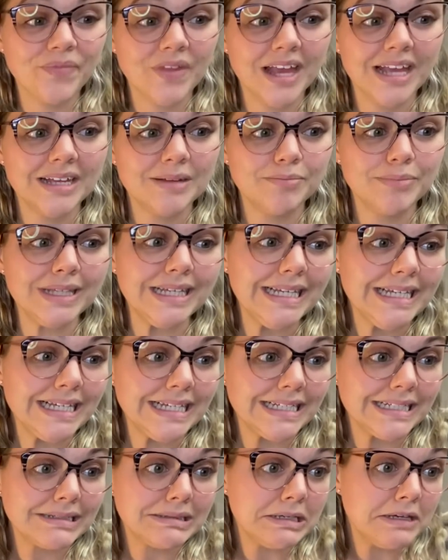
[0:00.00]

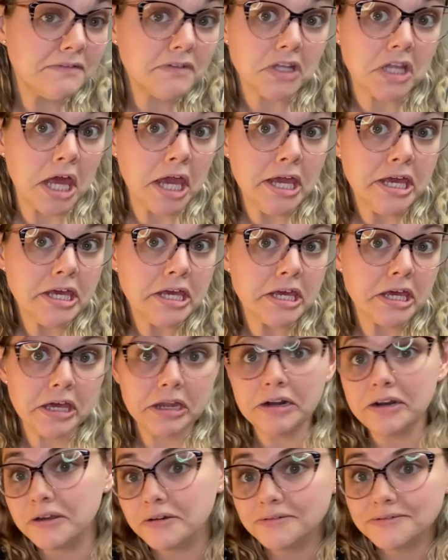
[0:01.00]
Please leave a like. I
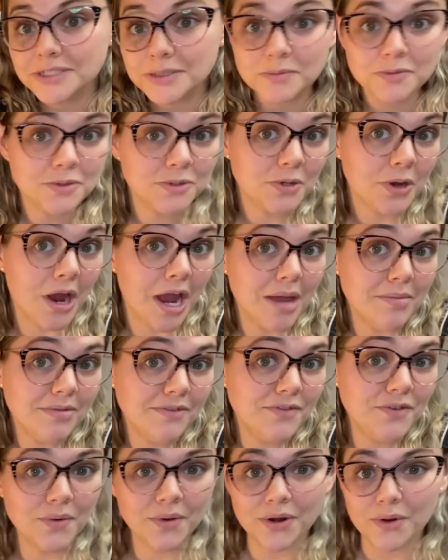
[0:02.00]
don't know, subscribe if
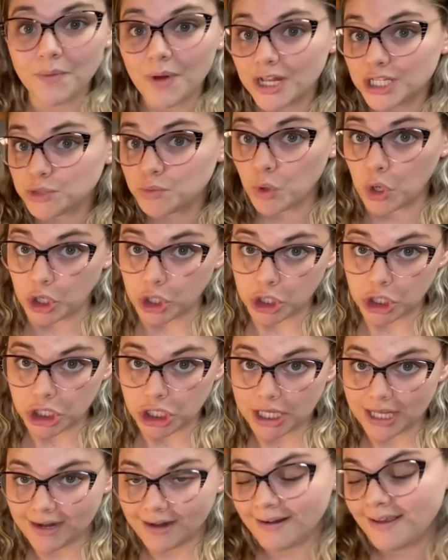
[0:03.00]
you want to watch more
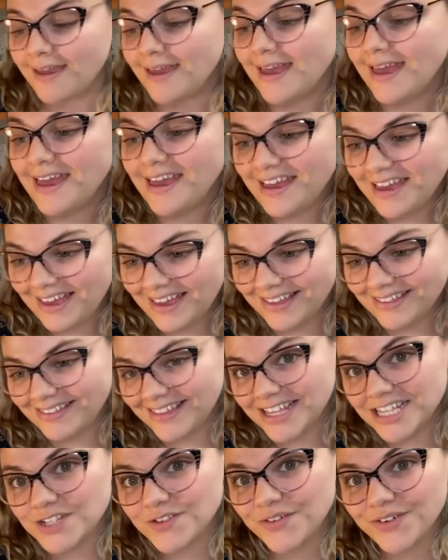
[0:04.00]
cooking. And
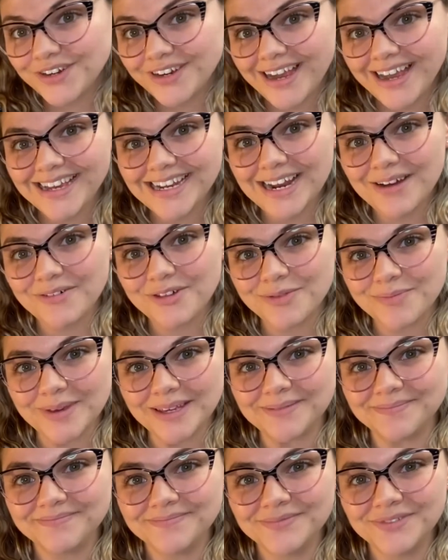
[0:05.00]
thanks for hanging out with me.
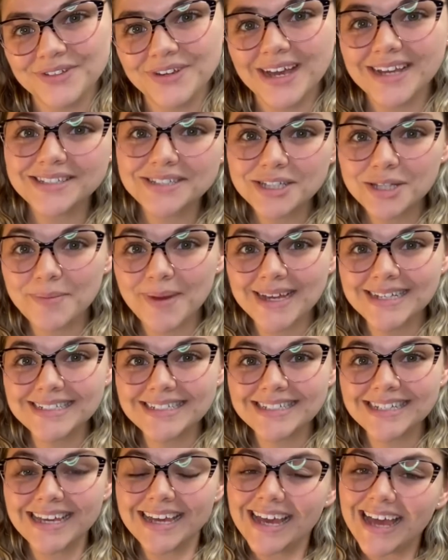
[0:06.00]
You guys are the best.
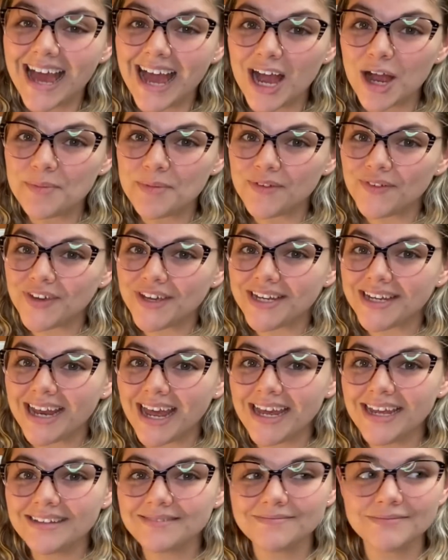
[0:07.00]
I hope you have a good
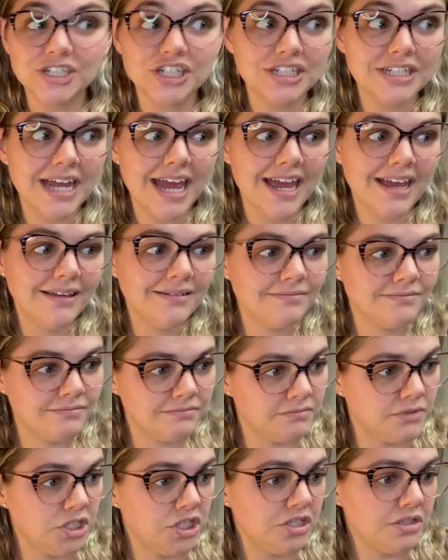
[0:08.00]
night, good day,
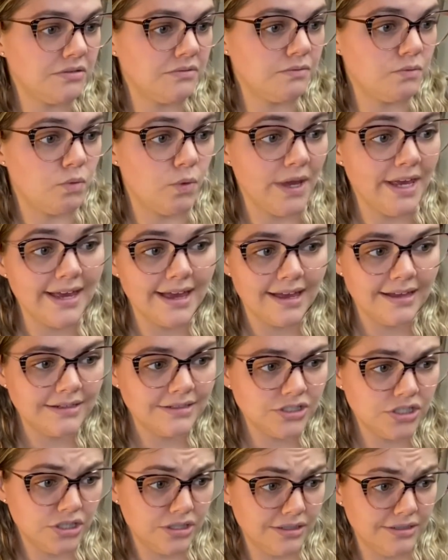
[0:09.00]
good weekend, good